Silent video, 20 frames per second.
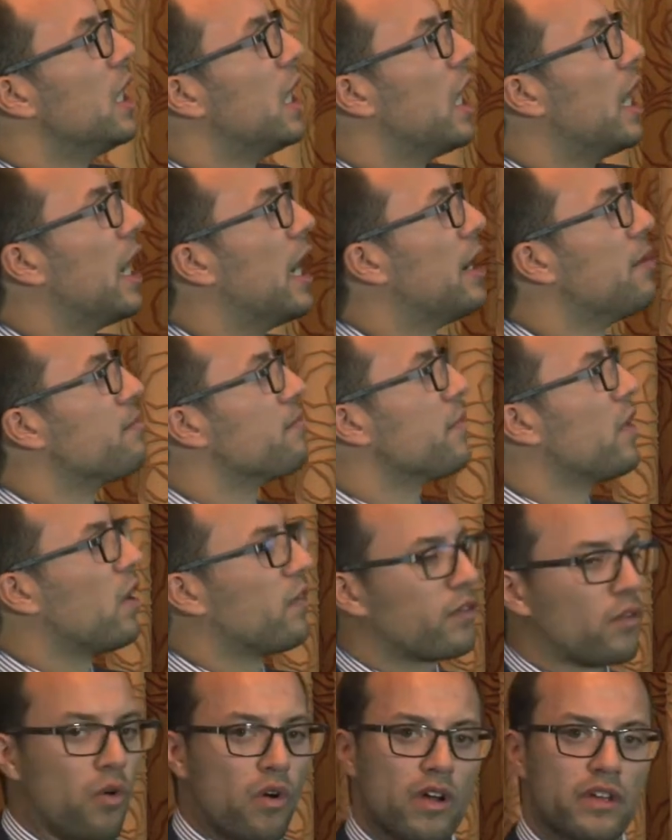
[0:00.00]

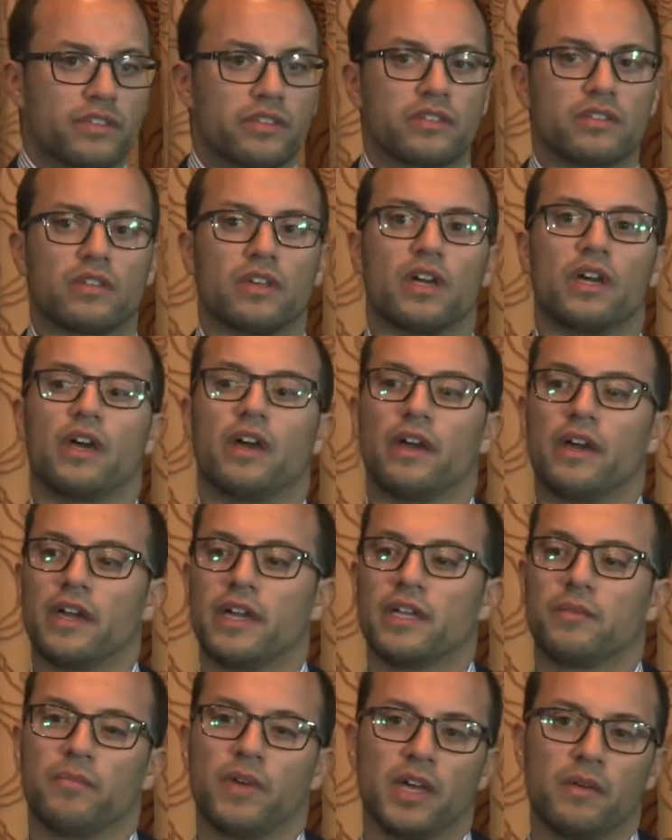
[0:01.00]
Of course,
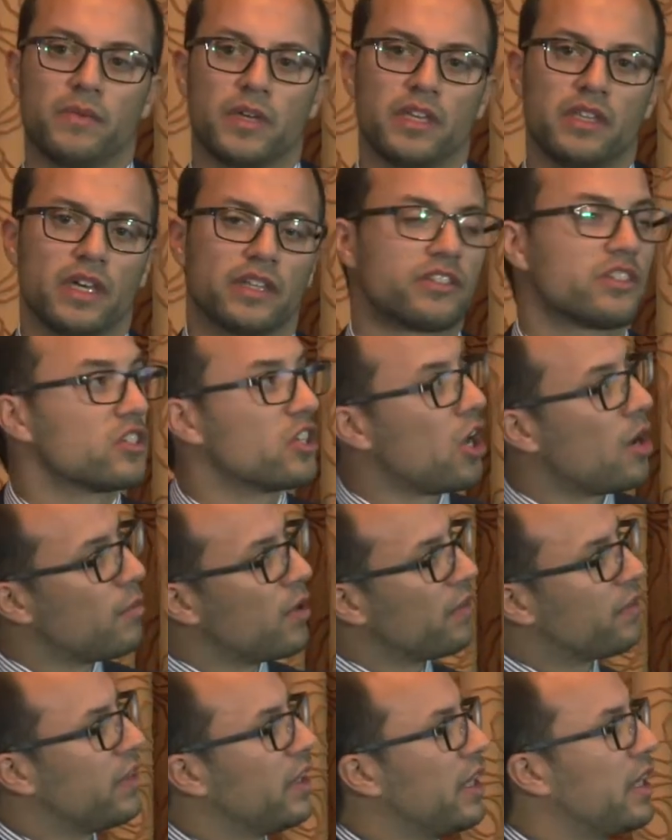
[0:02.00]
it may be that some
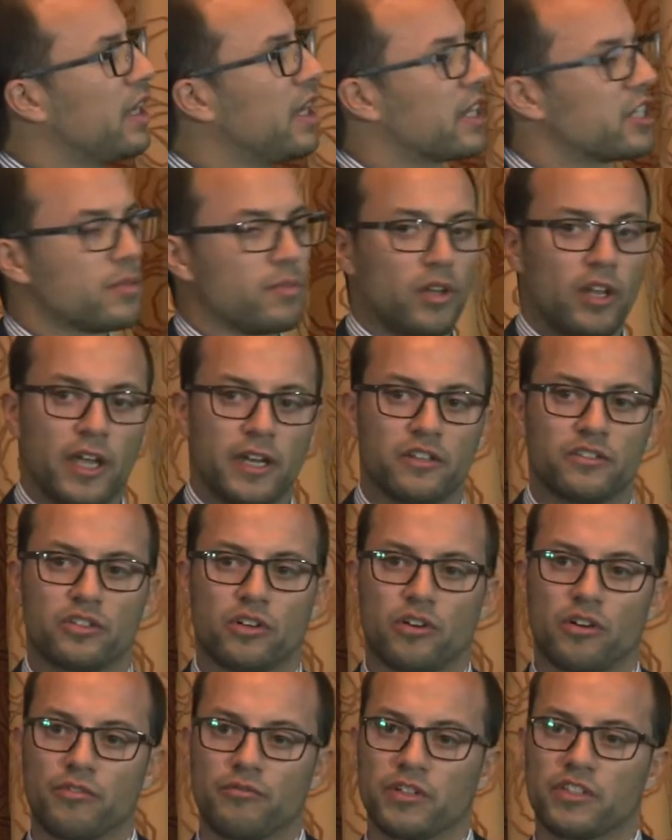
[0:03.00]
of the
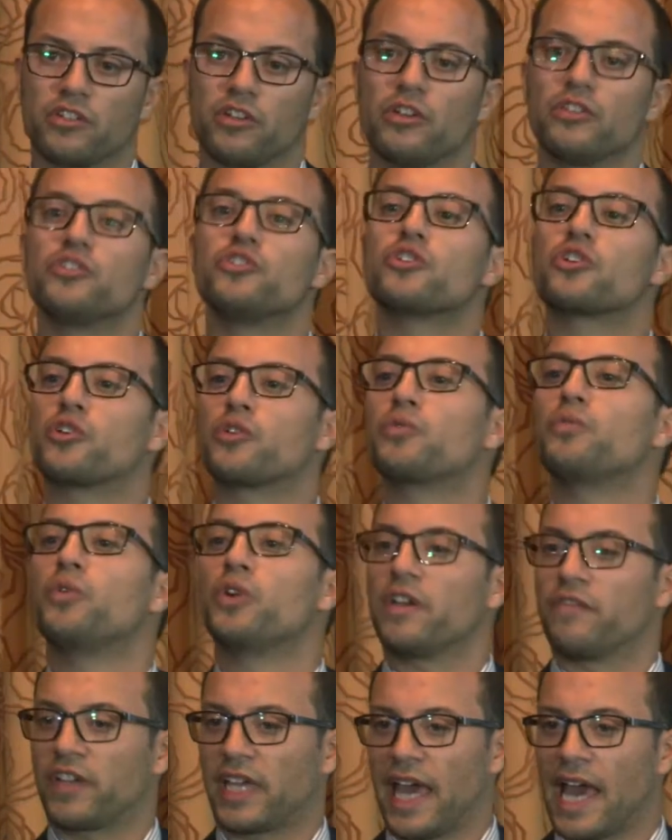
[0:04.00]
explanatory return you
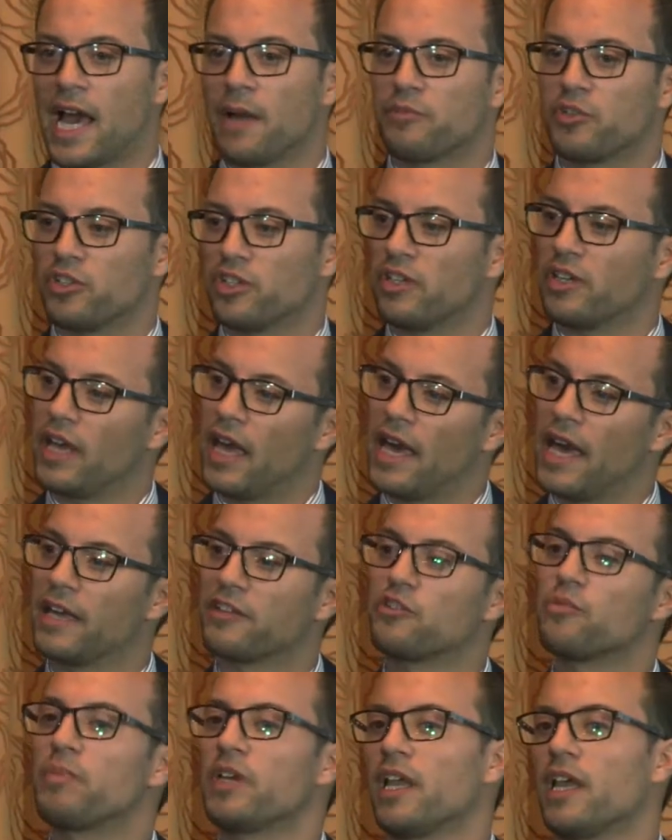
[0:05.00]
would have captured
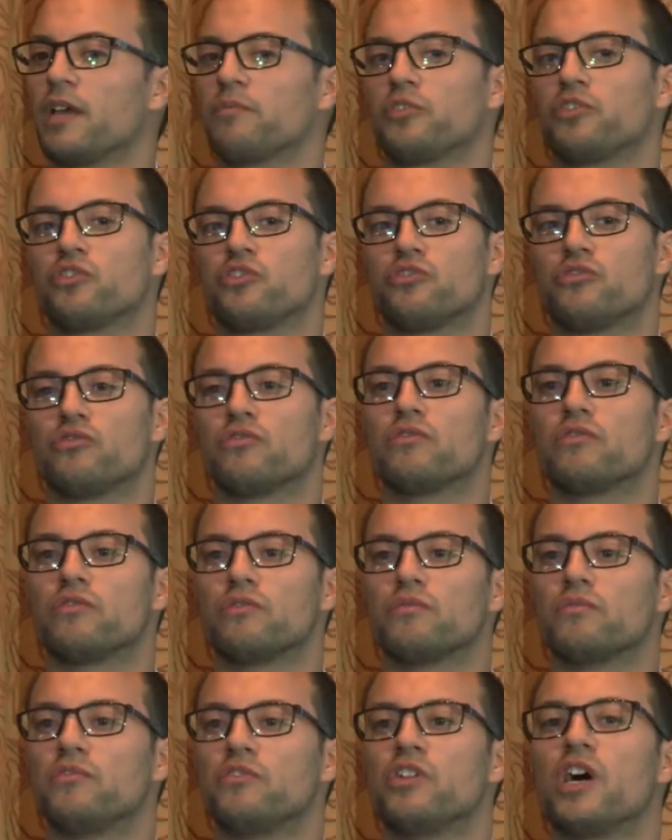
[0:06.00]
had you been able to
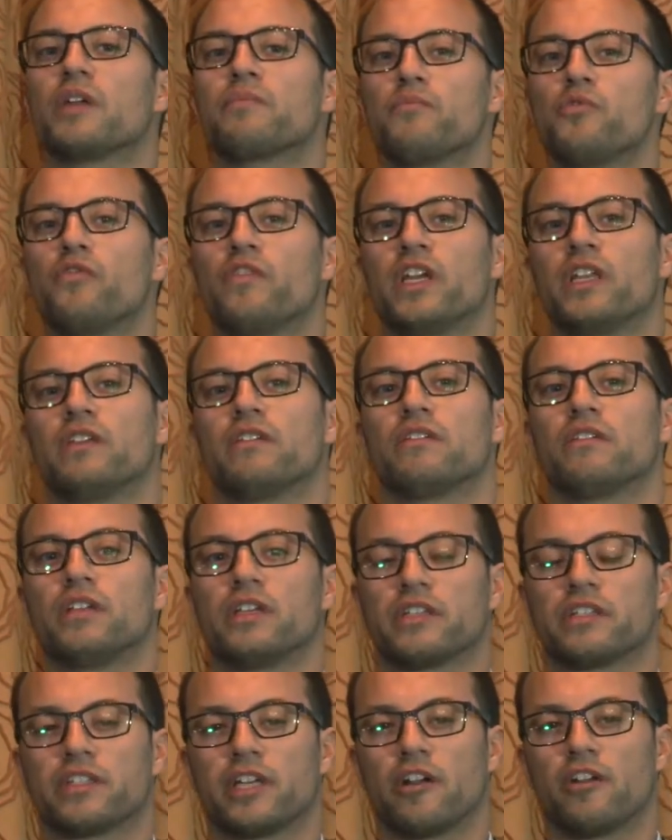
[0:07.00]
not move in
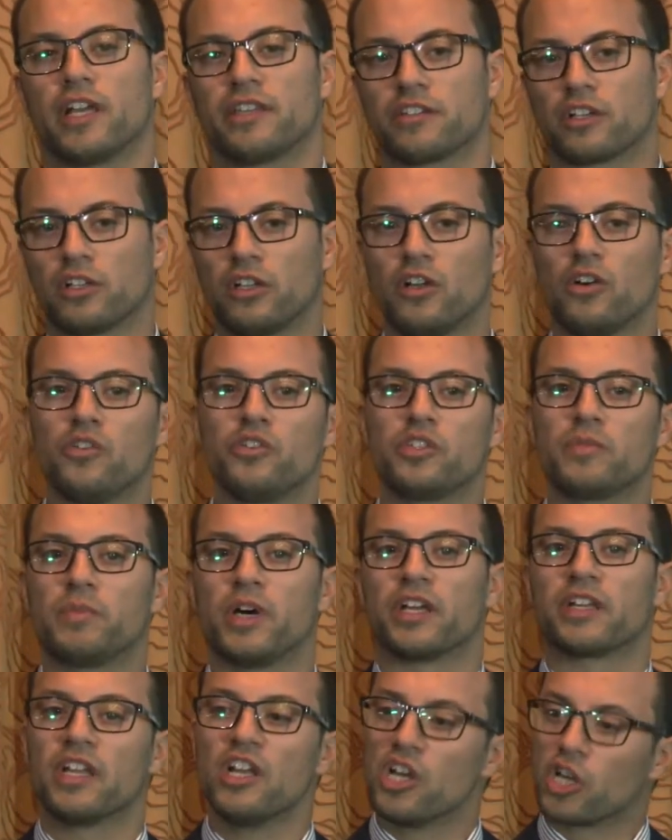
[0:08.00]
necessarily at the close,
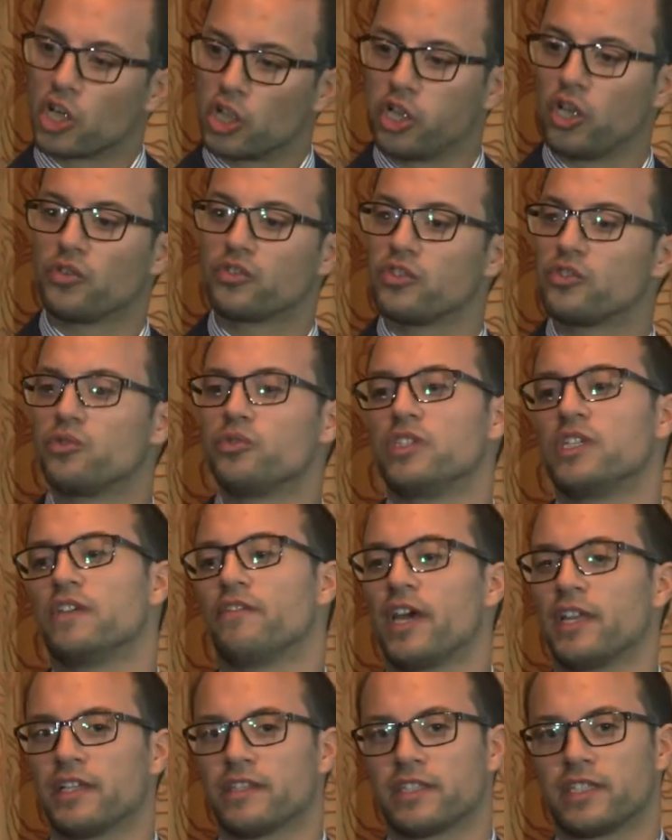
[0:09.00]
but closer to the
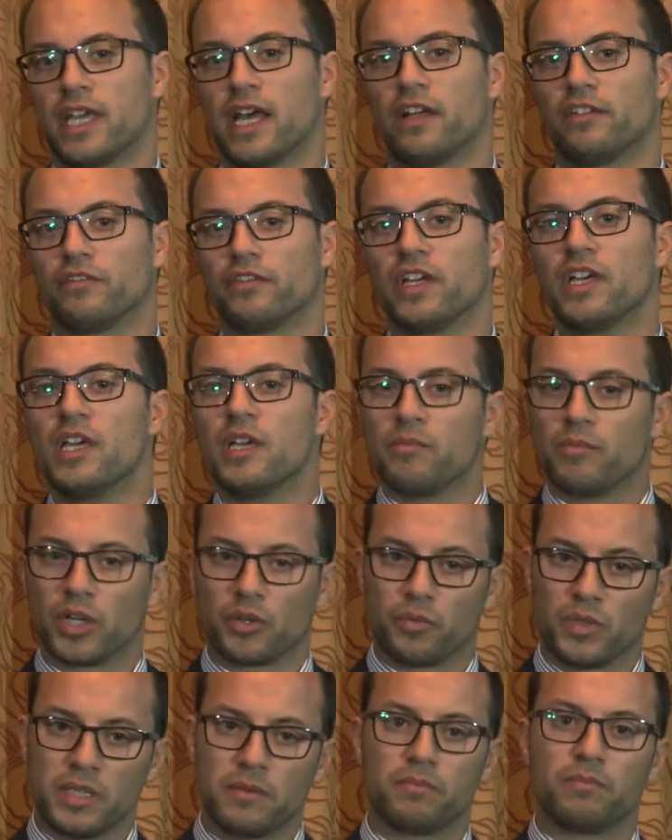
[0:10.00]
event itself.
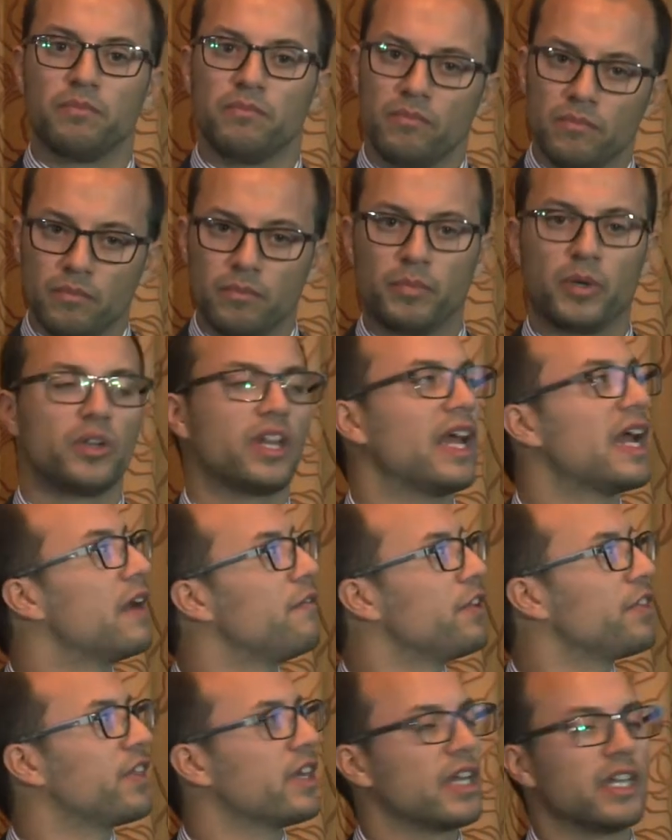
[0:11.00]
But we put
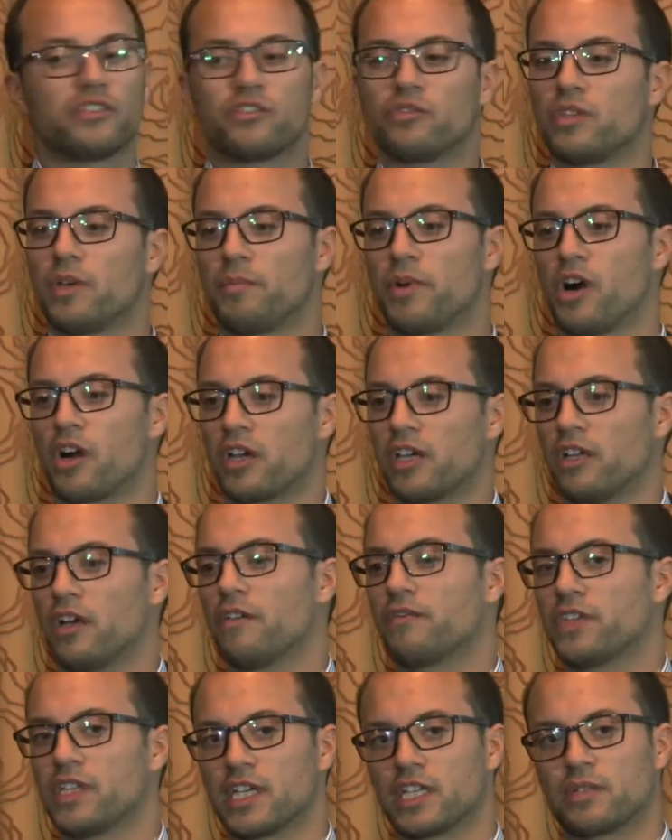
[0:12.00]
everything into the bucket
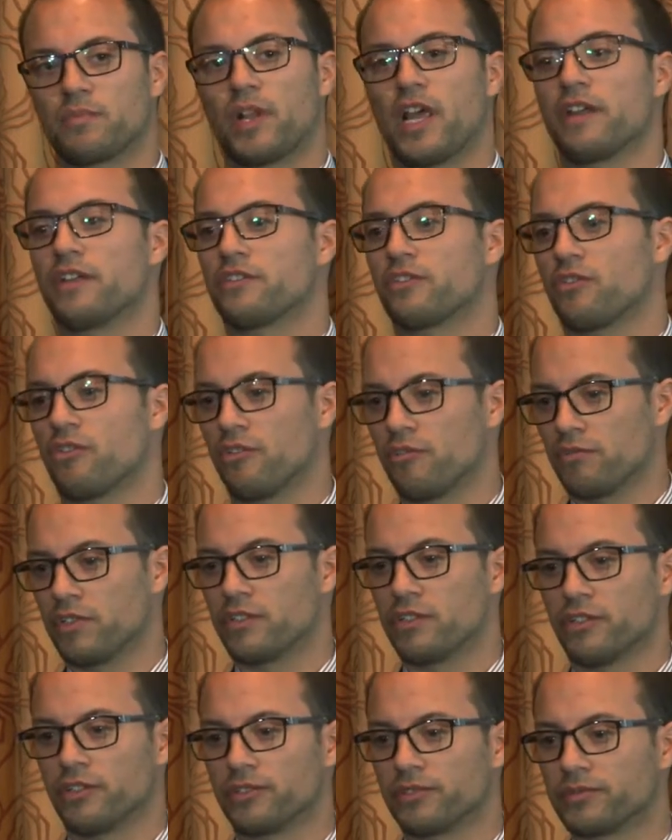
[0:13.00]
of the explanatory
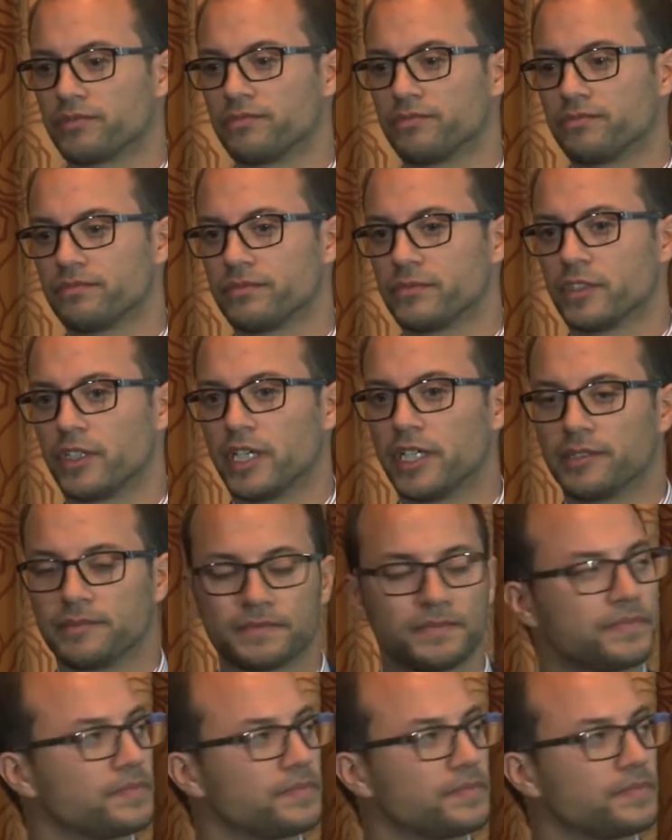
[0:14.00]
return, right?